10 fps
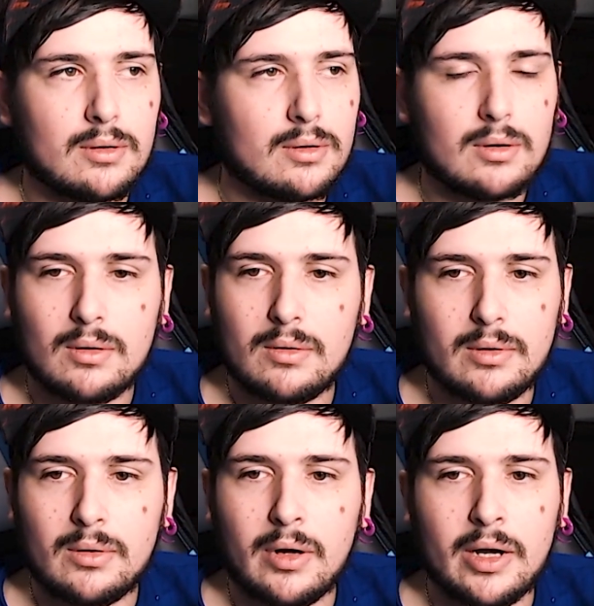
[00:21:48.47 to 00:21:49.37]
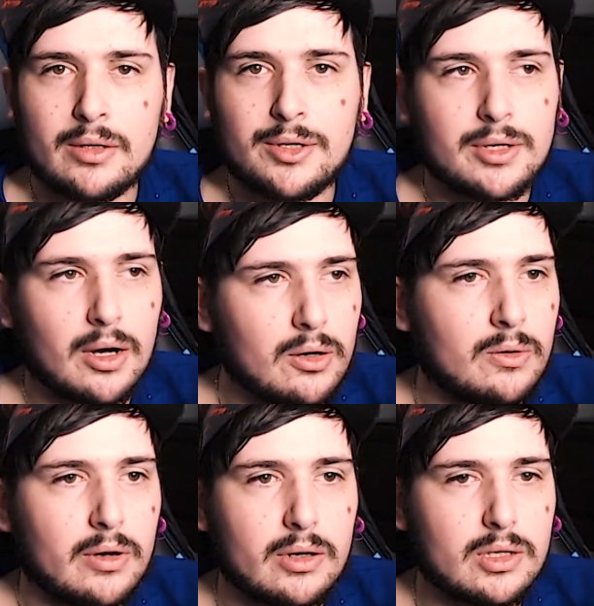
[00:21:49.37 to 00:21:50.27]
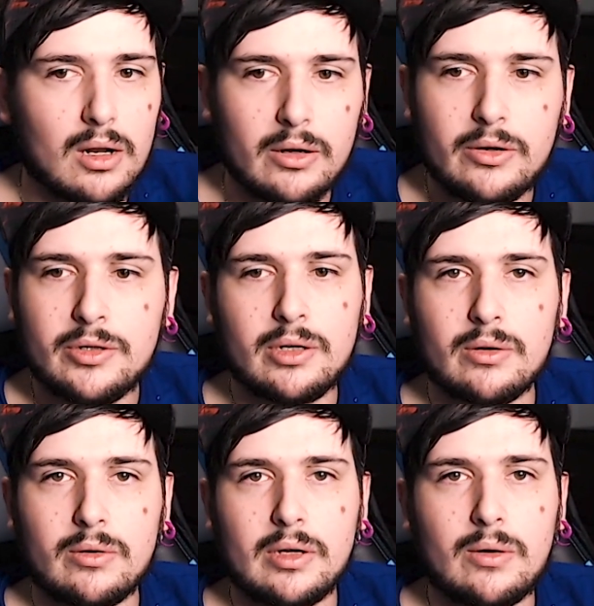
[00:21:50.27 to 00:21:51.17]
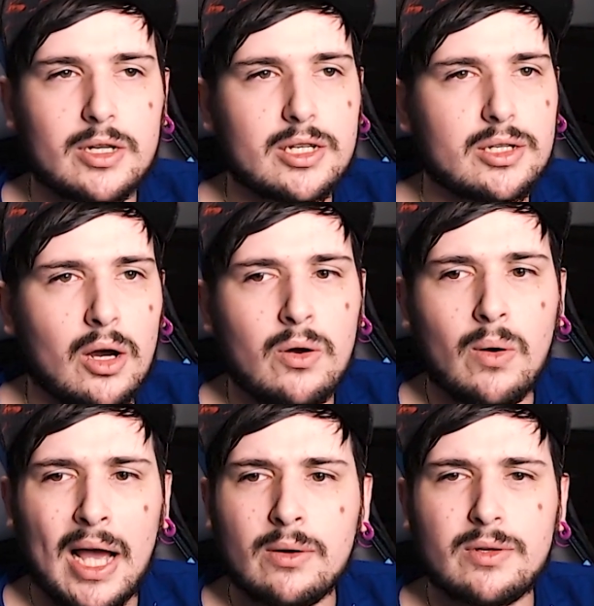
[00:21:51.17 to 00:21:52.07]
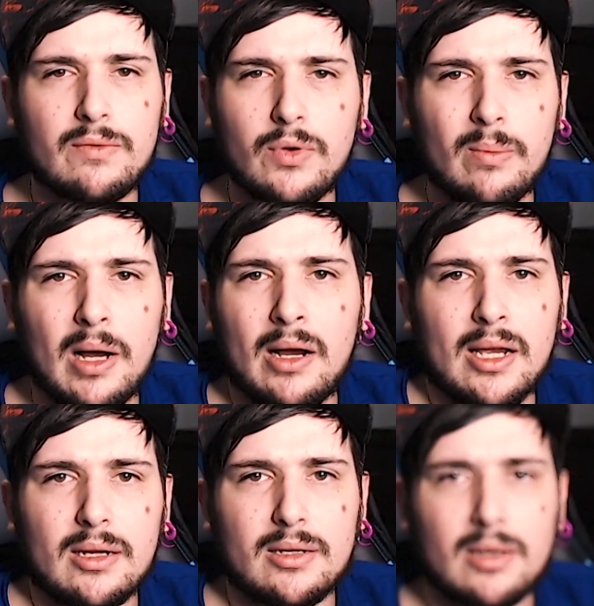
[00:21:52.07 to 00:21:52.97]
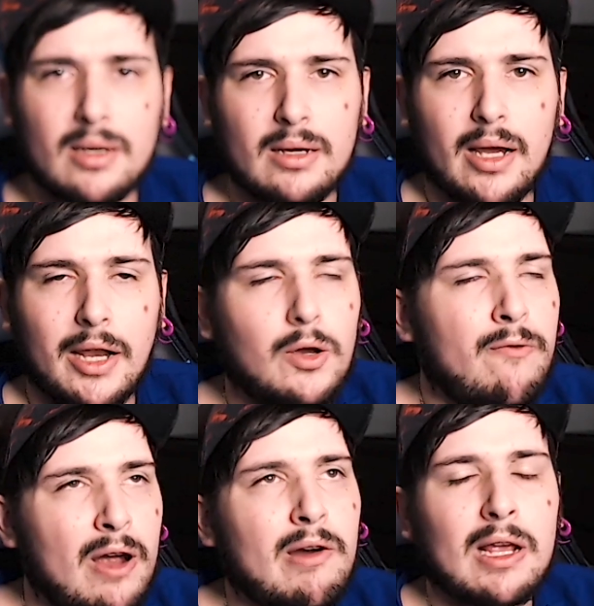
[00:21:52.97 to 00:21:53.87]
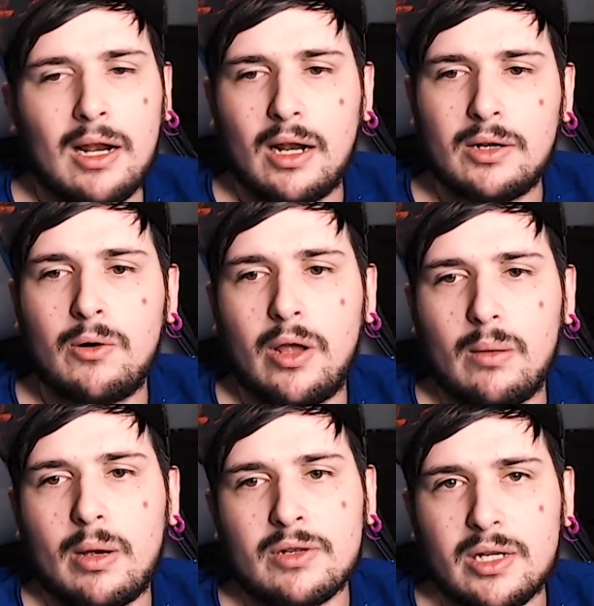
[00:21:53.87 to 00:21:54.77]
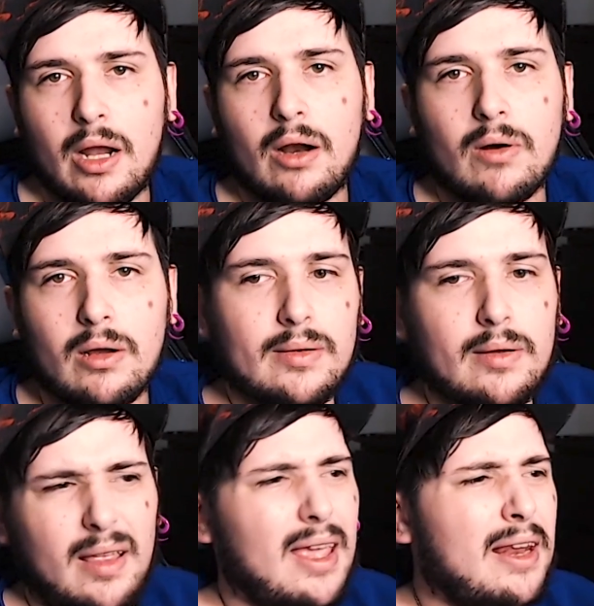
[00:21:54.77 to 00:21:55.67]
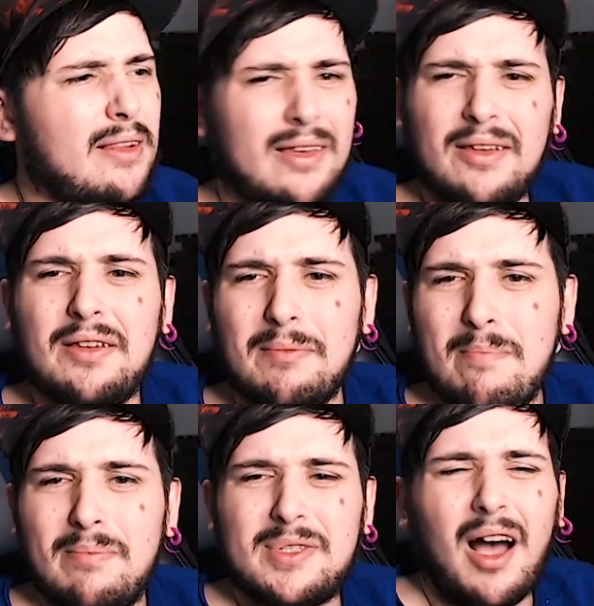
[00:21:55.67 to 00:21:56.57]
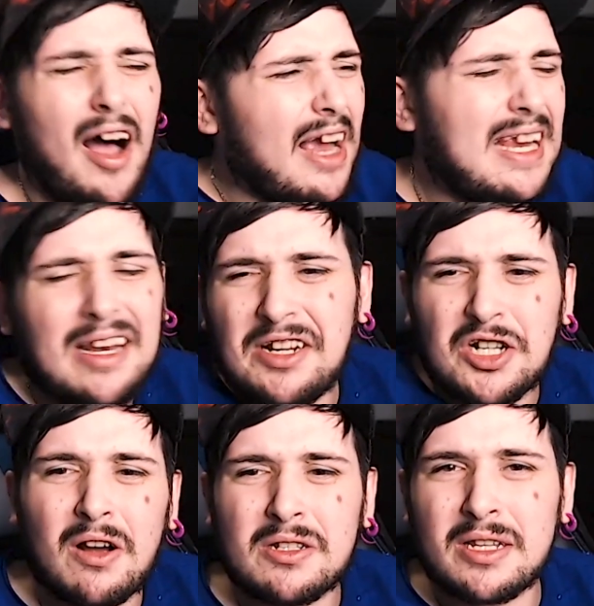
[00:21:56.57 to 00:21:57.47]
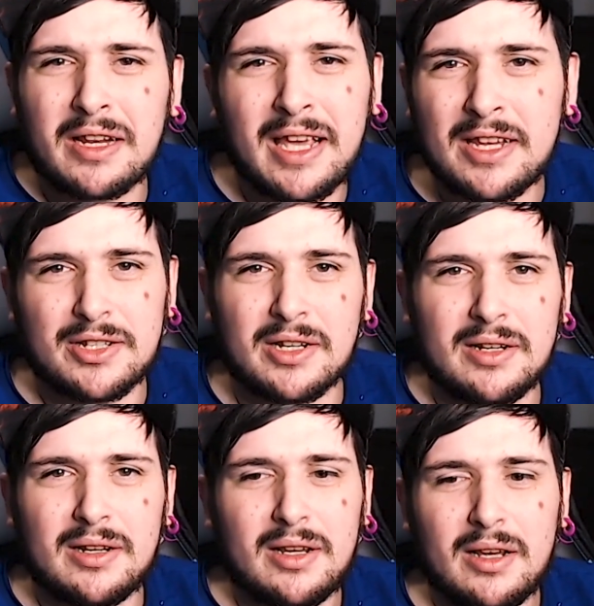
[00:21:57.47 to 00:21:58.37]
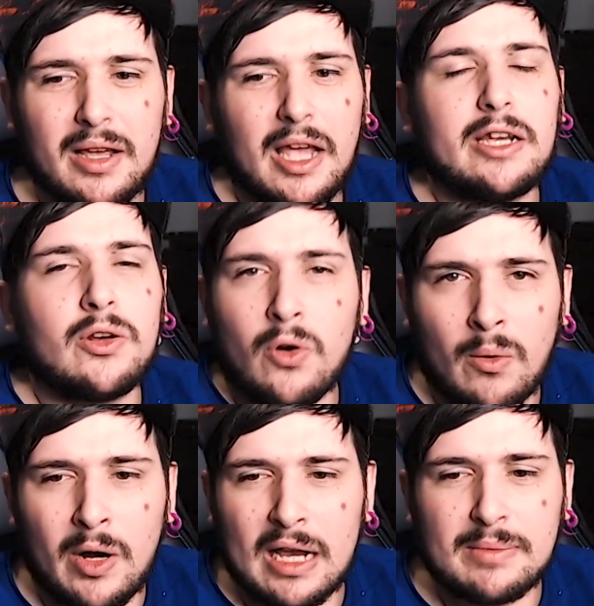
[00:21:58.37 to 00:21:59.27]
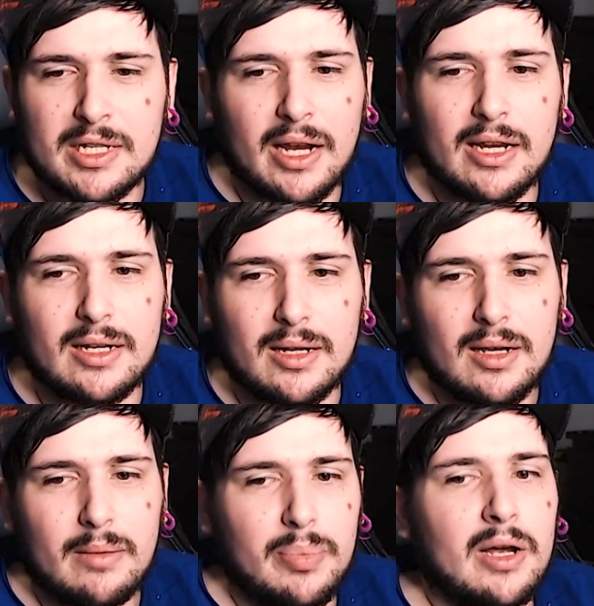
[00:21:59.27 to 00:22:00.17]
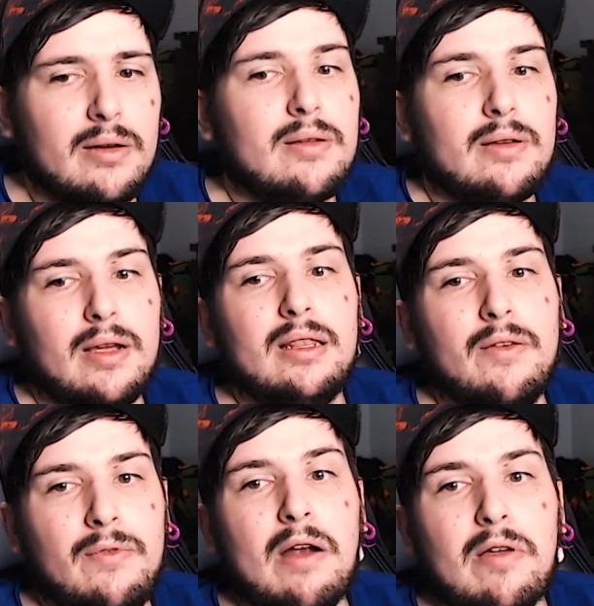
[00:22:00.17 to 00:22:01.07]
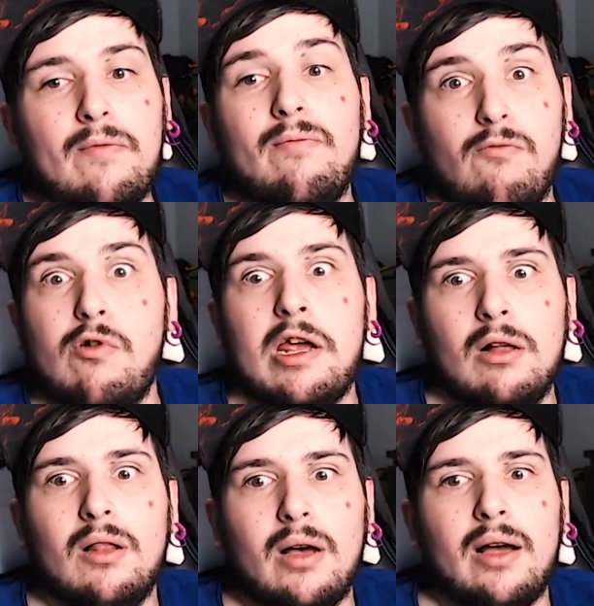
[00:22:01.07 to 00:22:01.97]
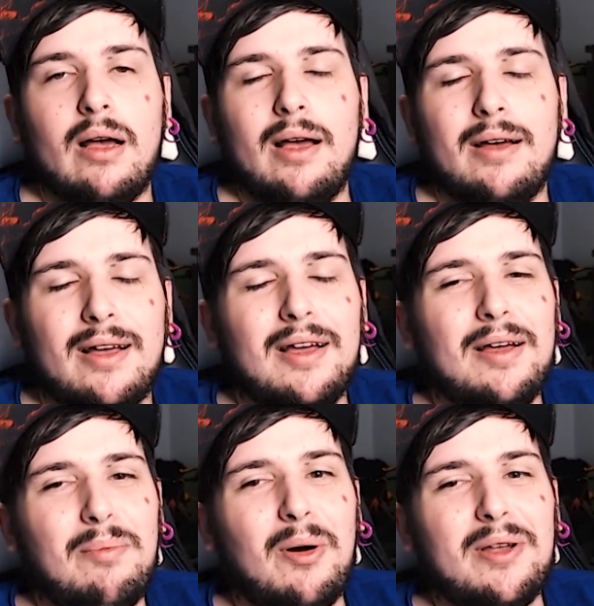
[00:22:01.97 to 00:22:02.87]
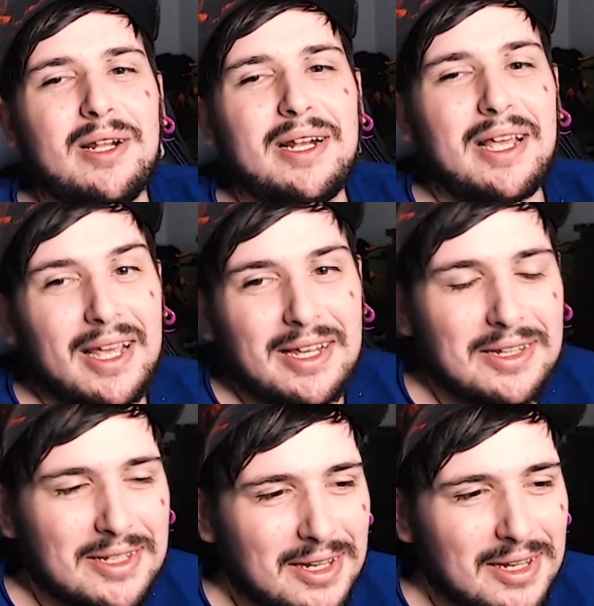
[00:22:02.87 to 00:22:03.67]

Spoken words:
You're so delusional. You're so out of your mind. And you're very clearly talking about Sarah. In the tiny chance that he isn't, ignore what I'm saying. But in the very real point that he is,